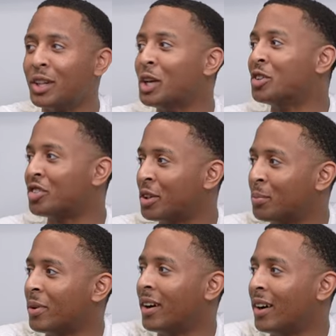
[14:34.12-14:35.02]

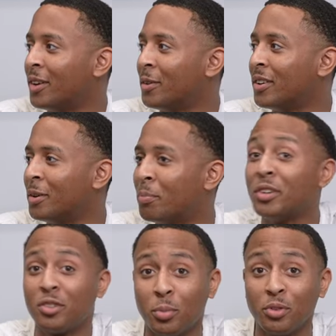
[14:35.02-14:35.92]
leadership.
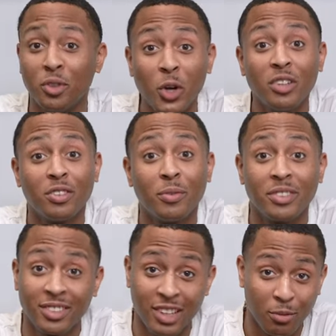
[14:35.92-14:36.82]
Principles. Know yourself
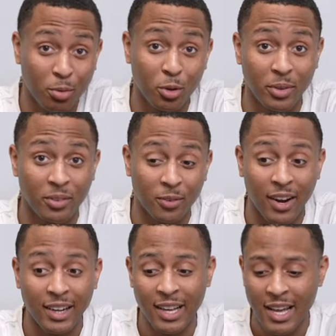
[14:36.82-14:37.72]
and seek self-improvement,
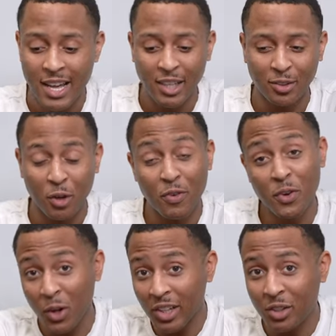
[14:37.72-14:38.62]
right? So if you
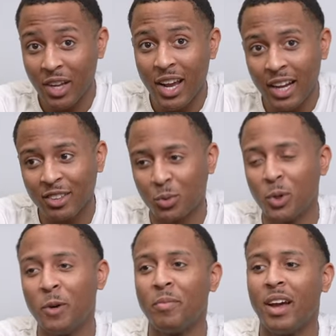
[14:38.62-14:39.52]
know that you cannot
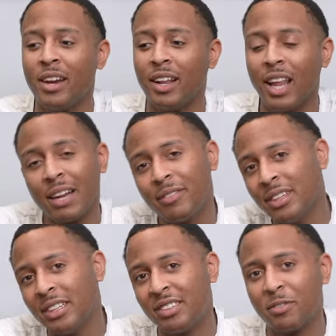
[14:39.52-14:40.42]
swim, and a lot of
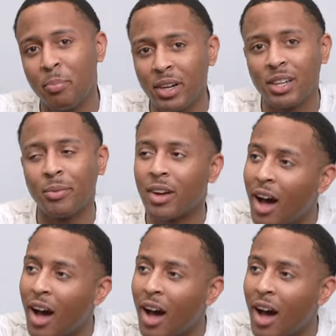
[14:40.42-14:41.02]
it is just building up the